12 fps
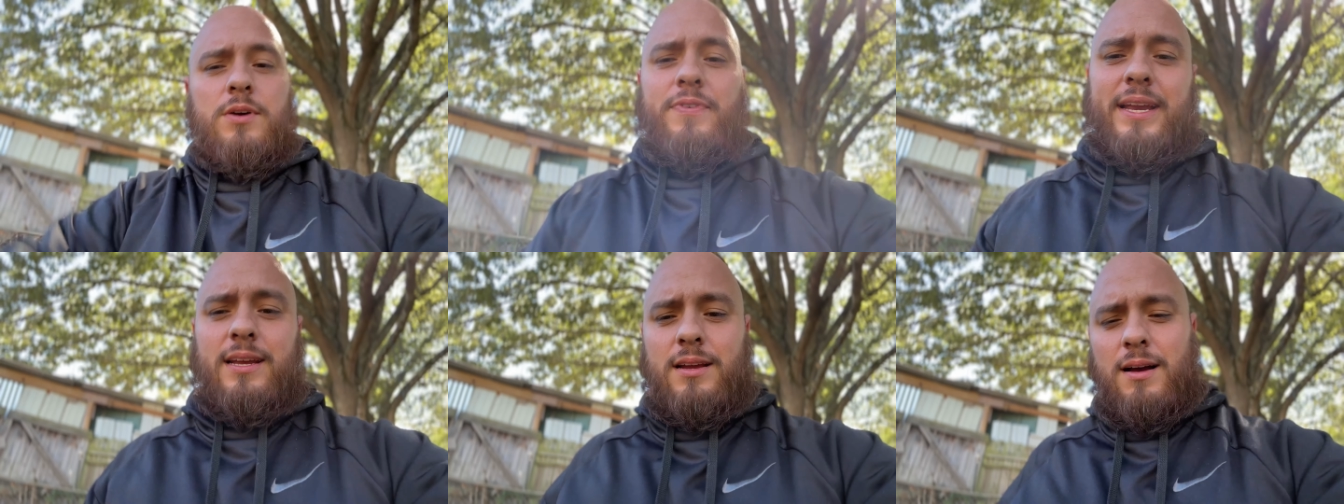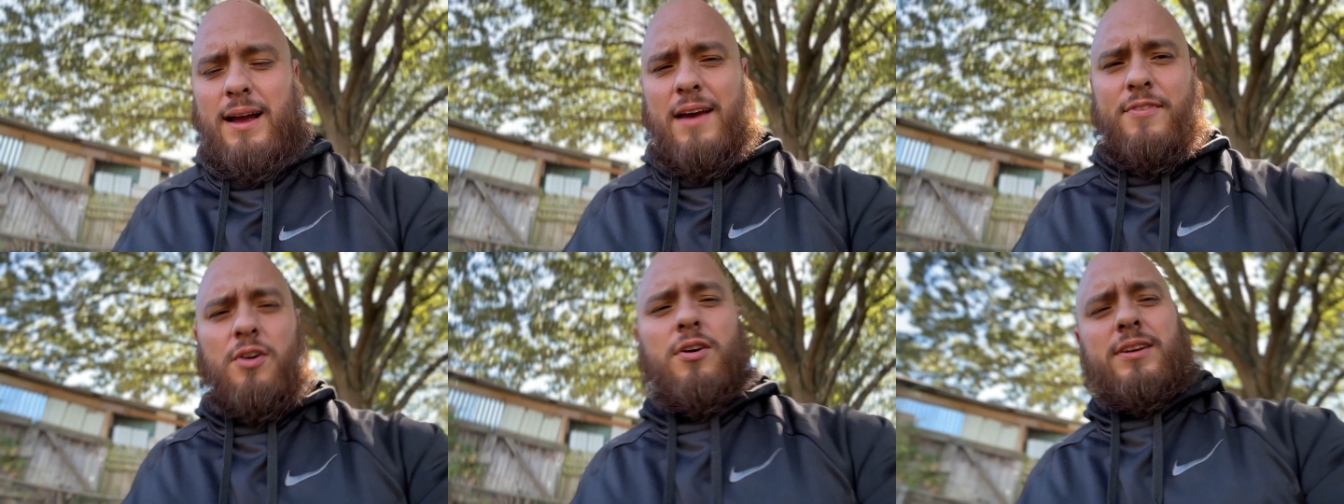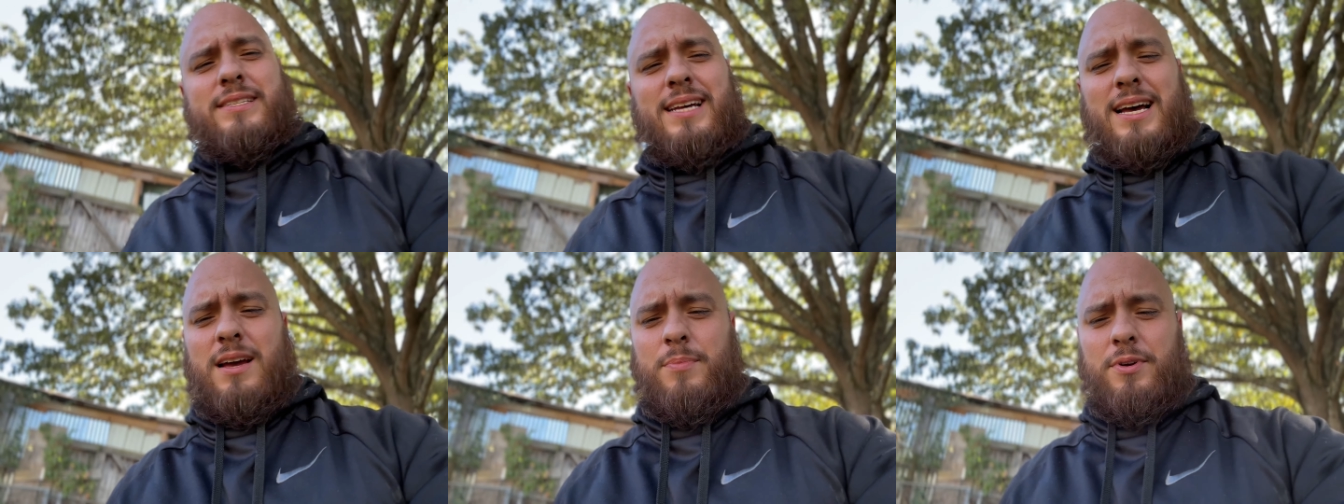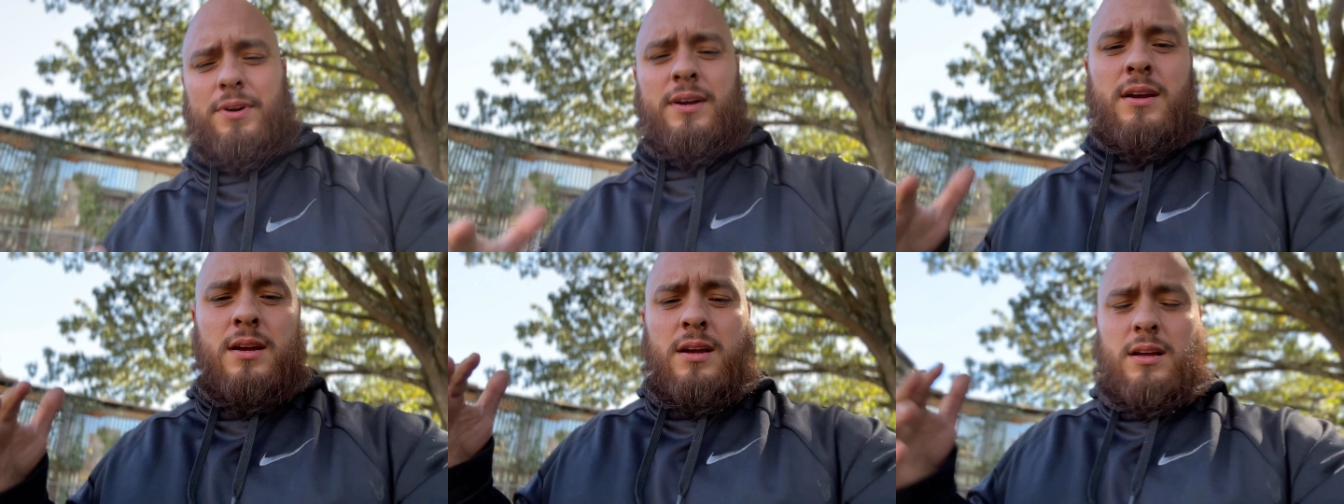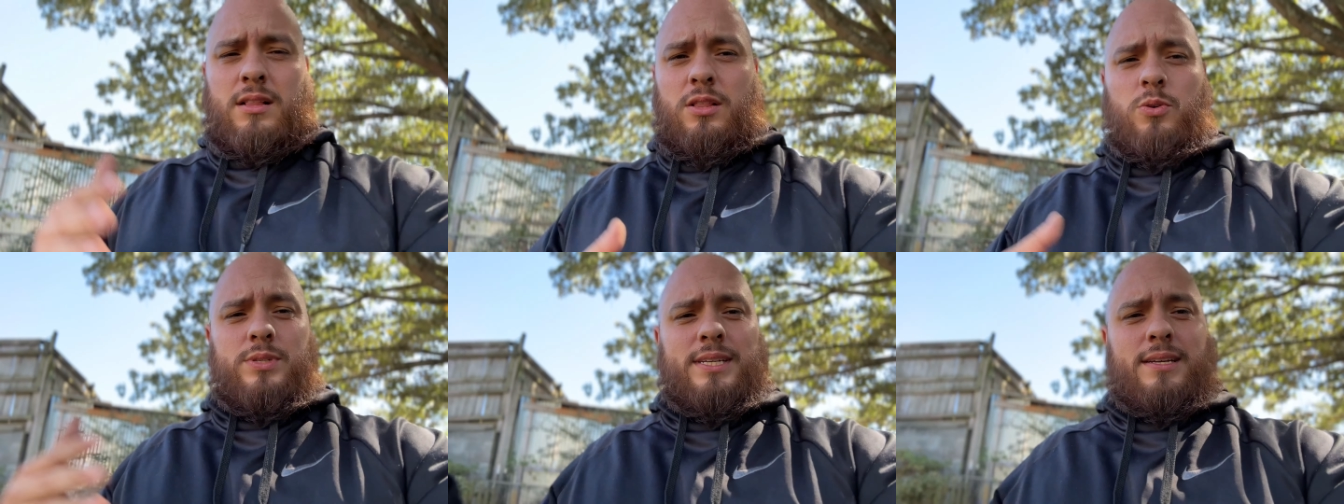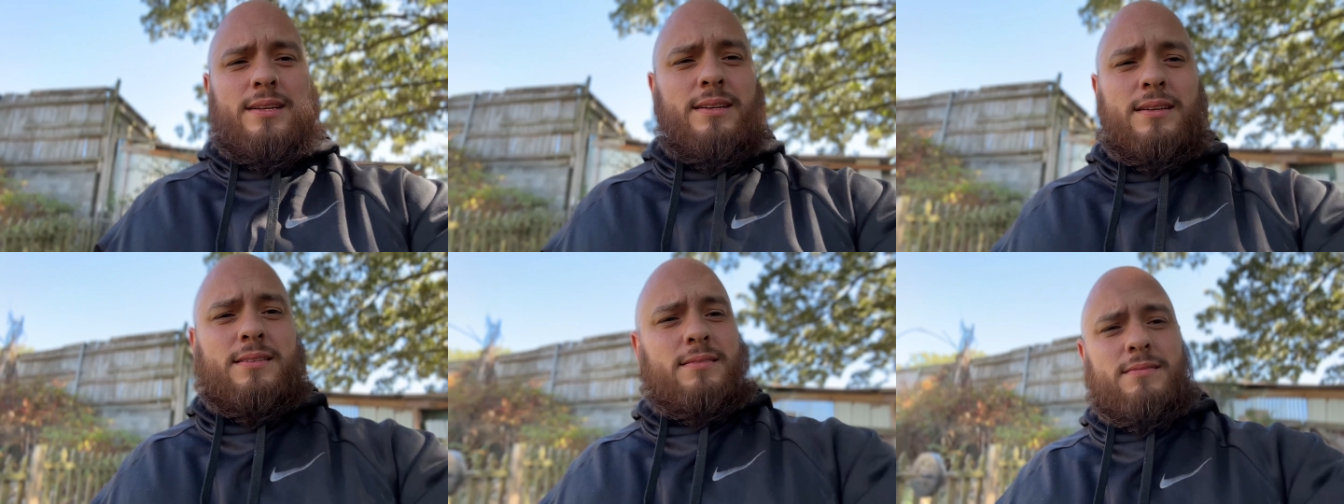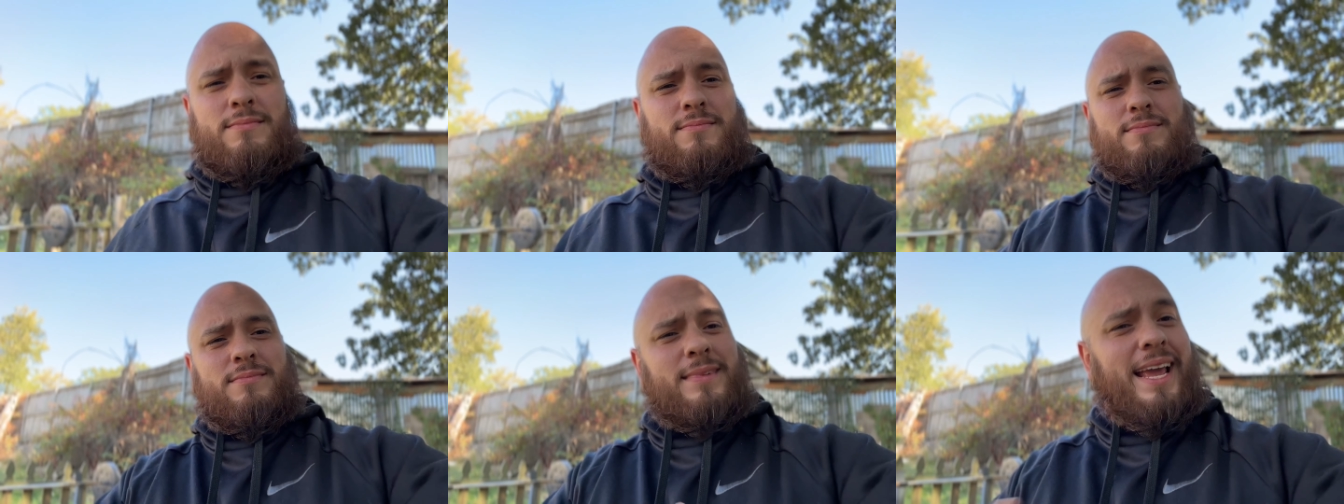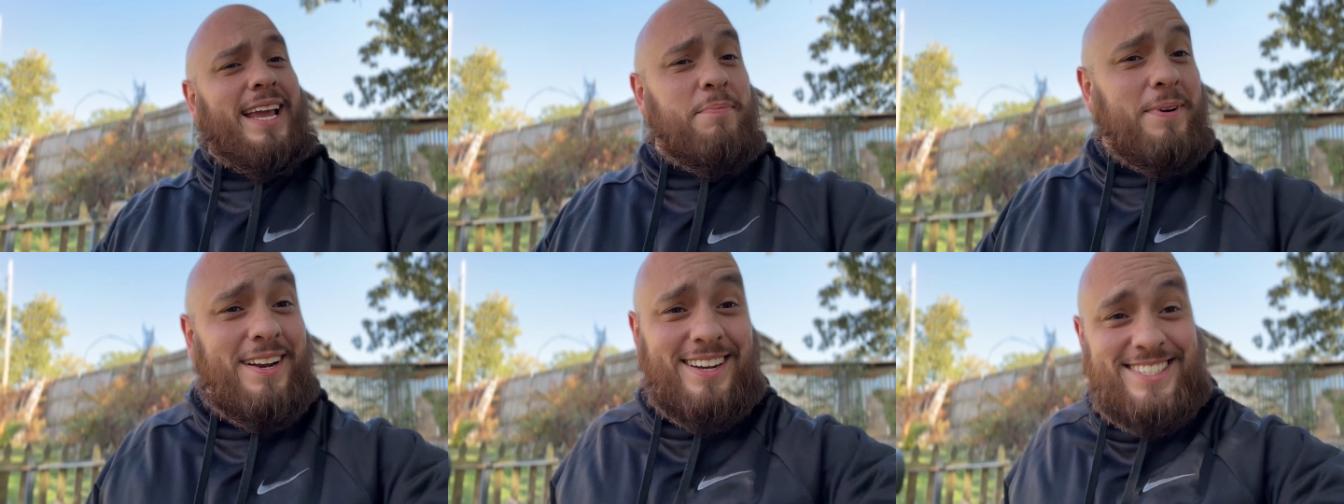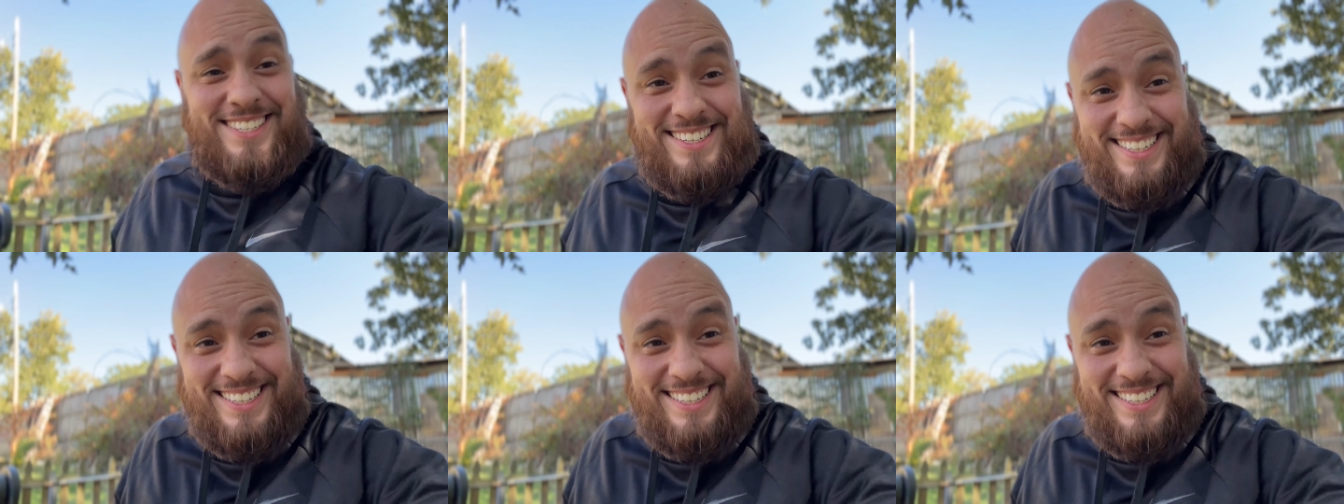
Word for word: if any of y'all having a hard time or losing egg production.